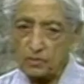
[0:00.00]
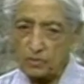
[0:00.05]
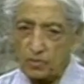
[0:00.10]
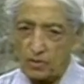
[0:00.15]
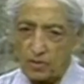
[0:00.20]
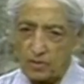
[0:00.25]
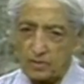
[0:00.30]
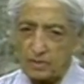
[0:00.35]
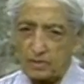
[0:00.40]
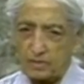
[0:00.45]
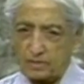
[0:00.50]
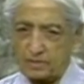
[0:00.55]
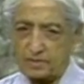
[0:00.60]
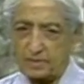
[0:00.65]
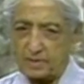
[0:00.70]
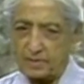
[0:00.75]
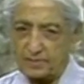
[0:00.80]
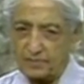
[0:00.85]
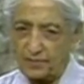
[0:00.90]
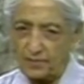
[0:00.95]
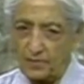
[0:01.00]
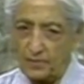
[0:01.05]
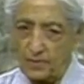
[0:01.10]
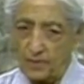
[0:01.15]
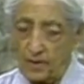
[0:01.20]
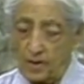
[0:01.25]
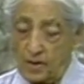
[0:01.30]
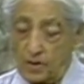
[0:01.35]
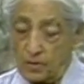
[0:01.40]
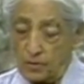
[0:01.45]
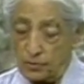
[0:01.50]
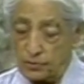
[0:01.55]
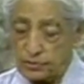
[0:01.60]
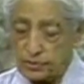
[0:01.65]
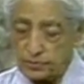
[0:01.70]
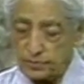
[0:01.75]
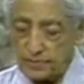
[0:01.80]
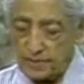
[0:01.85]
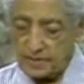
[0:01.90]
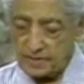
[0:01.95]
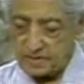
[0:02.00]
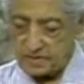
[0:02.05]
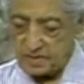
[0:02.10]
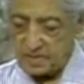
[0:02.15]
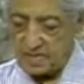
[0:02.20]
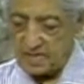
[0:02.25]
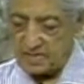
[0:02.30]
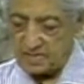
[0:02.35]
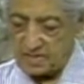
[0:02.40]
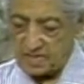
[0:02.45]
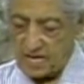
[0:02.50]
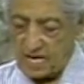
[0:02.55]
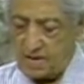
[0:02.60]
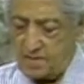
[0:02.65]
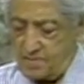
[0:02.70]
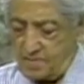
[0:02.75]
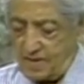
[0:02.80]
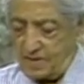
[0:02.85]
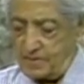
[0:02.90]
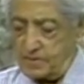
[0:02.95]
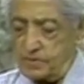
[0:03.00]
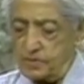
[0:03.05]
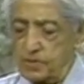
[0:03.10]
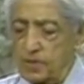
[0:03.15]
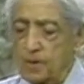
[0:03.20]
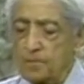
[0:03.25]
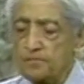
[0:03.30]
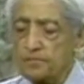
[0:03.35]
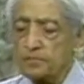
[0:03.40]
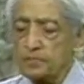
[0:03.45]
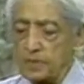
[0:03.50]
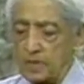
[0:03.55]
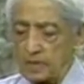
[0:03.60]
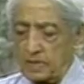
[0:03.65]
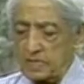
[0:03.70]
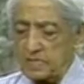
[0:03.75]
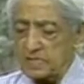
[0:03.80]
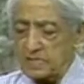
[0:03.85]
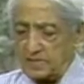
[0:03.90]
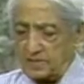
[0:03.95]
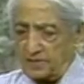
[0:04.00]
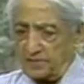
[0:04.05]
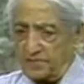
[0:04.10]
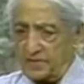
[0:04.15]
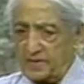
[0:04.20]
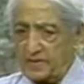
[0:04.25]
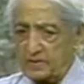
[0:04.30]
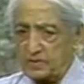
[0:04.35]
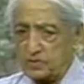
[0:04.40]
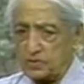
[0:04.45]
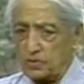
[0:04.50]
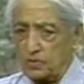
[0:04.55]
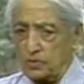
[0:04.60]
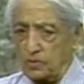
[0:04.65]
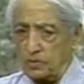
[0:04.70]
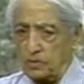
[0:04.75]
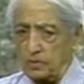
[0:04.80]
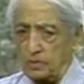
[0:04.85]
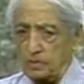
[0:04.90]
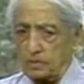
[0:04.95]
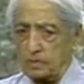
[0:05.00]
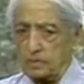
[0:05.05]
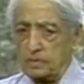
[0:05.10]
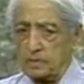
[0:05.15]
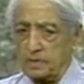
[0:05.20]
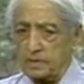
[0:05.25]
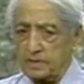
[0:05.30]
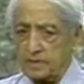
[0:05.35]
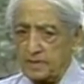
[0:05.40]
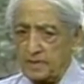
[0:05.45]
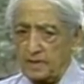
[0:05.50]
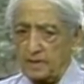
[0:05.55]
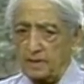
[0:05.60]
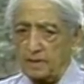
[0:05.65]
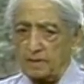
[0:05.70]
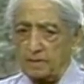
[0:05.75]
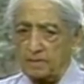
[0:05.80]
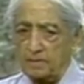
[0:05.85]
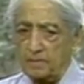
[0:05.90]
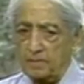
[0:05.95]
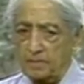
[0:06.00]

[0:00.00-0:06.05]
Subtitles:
quarrels, you follow? Which means this image intervenes all the time.